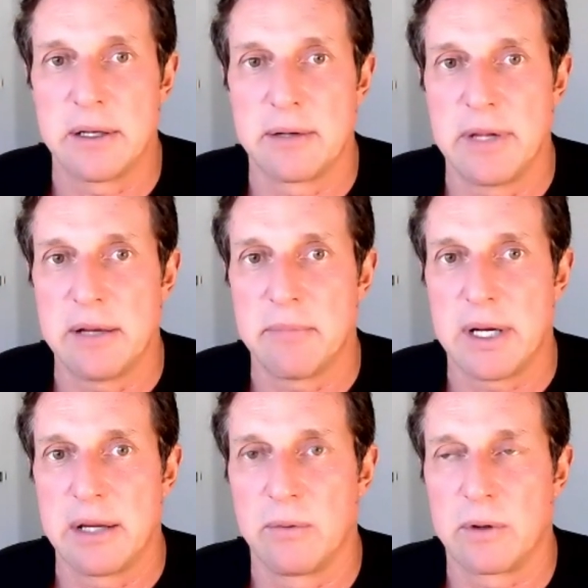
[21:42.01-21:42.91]
me and
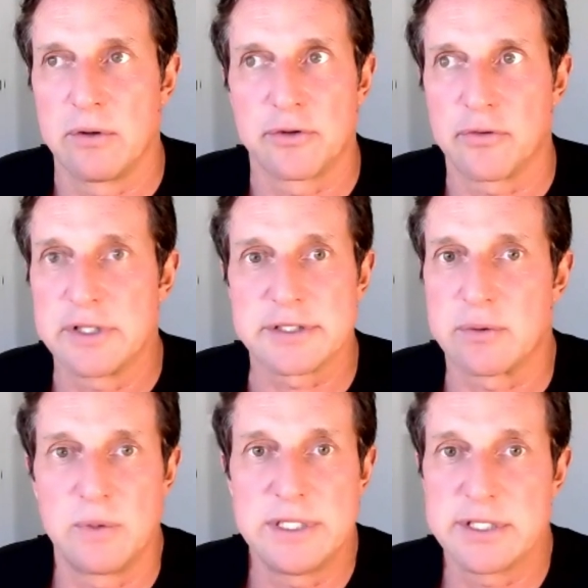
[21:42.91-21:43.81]
my close friends like
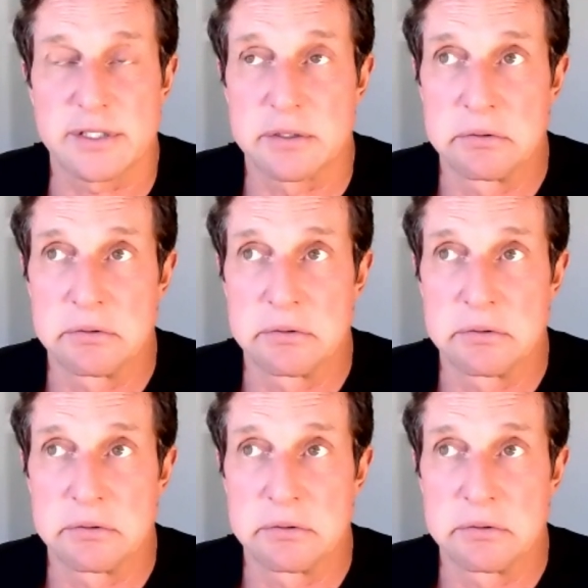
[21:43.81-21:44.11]
we just